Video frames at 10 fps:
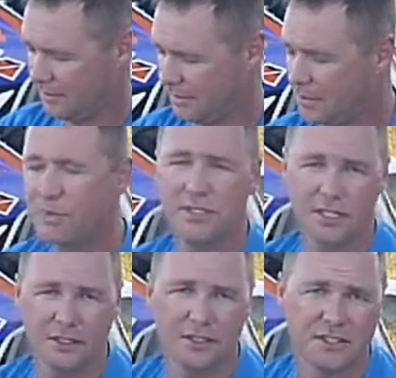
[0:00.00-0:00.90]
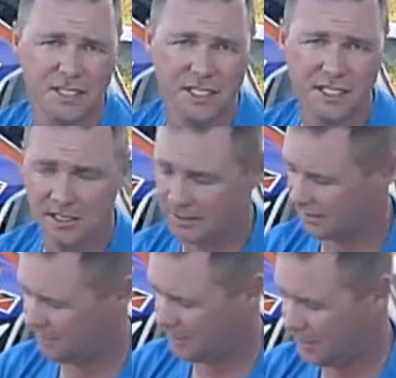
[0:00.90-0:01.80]
This particular seat
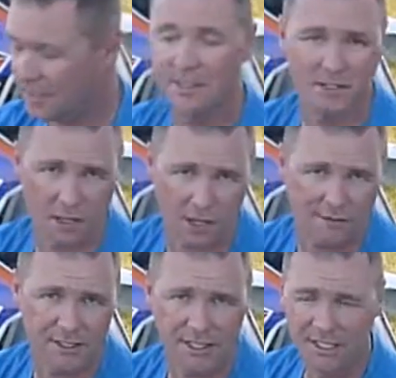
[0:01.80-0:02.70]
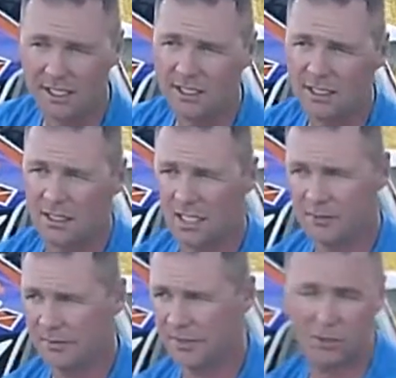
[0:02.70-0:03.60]
is soft.
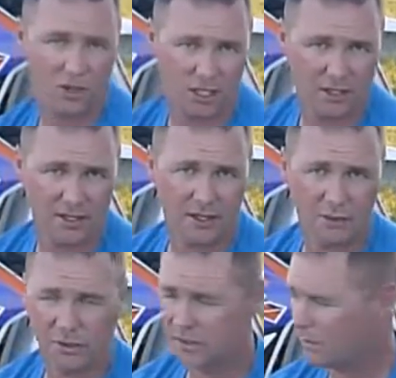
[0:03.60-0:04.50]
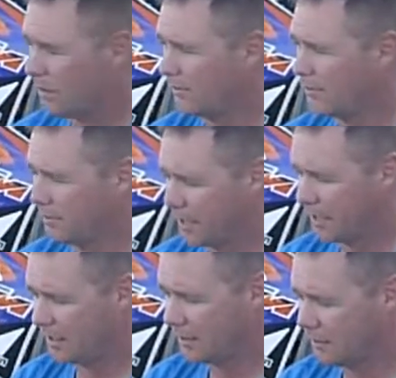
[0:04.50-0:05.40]
The tall I like works out well for me.
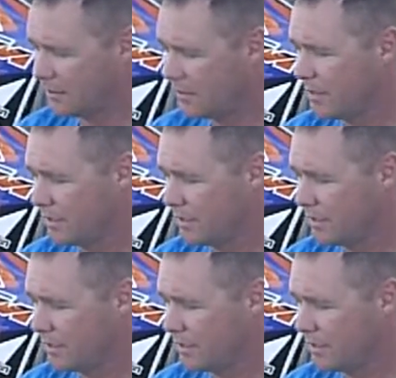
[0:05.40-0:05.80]
Thanks to being